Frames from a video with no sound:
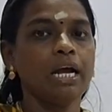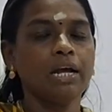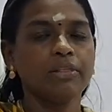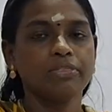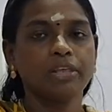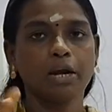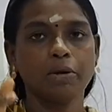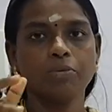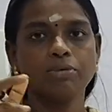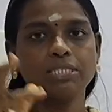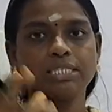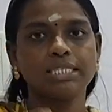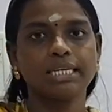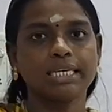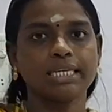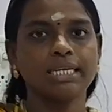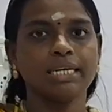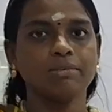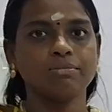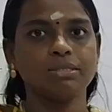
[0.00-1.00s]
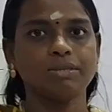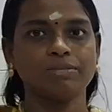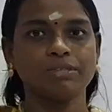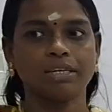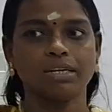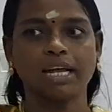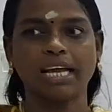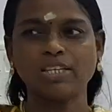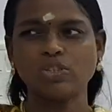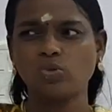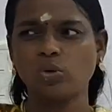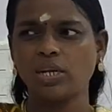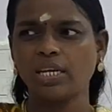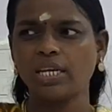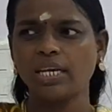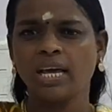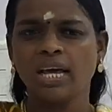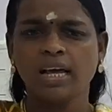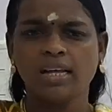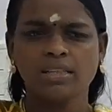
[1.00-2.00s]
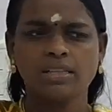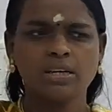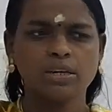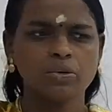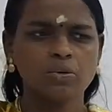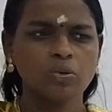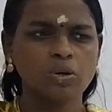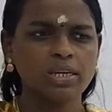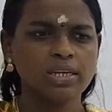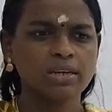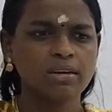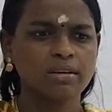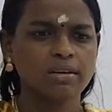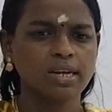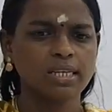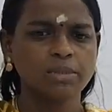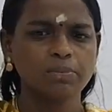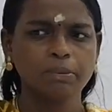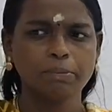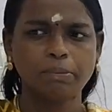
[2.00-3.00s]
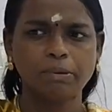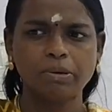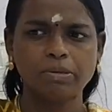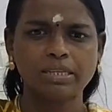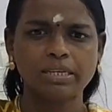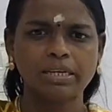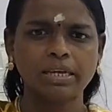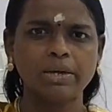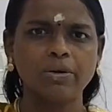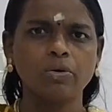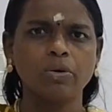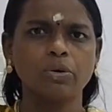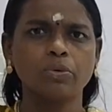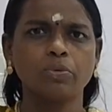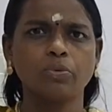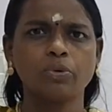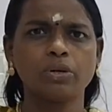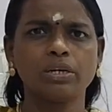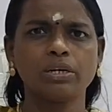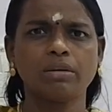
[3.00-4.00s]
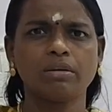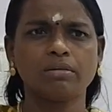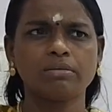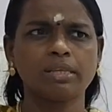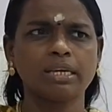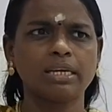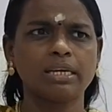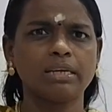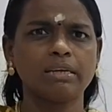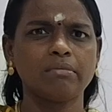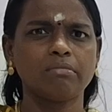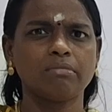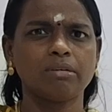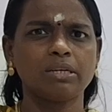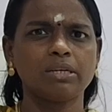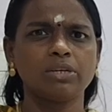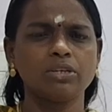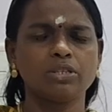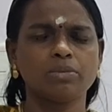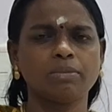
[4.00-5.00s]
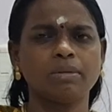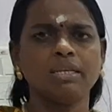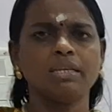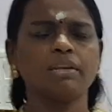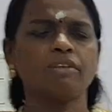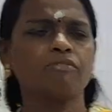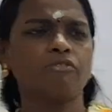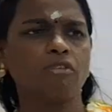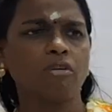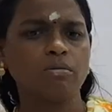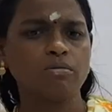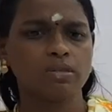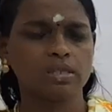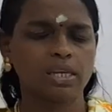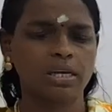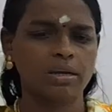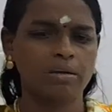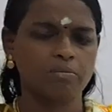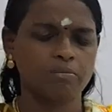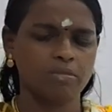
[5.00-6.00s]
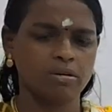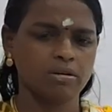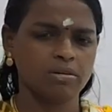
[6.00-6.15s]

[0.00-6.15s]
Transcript: That was the second acceptation. Actually, the ruling class people or the king or queen, or they introduce many reforms, they